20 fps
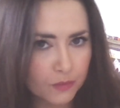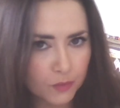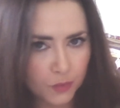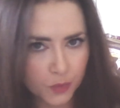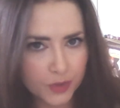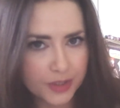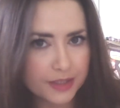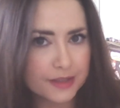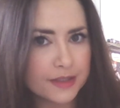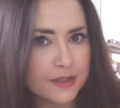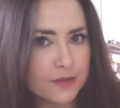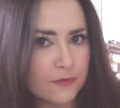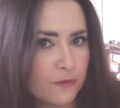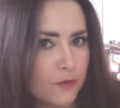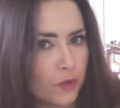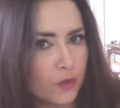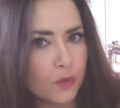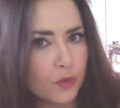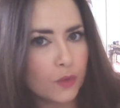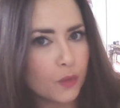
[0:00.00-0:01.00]
weeks,
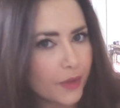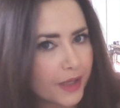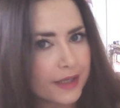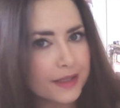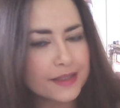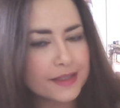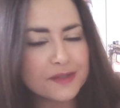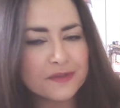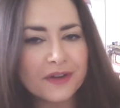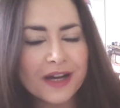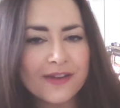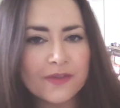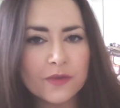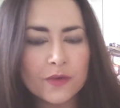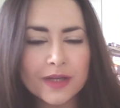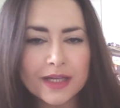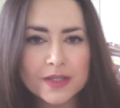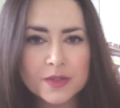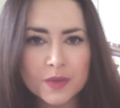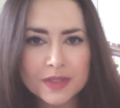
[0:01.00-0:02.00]
4 weeks, 5
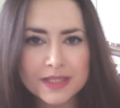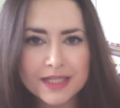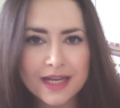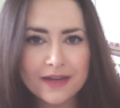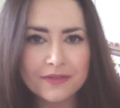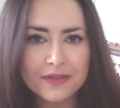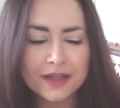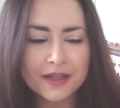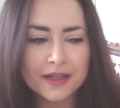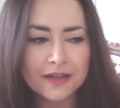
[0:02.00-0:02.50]
weeks, whatever.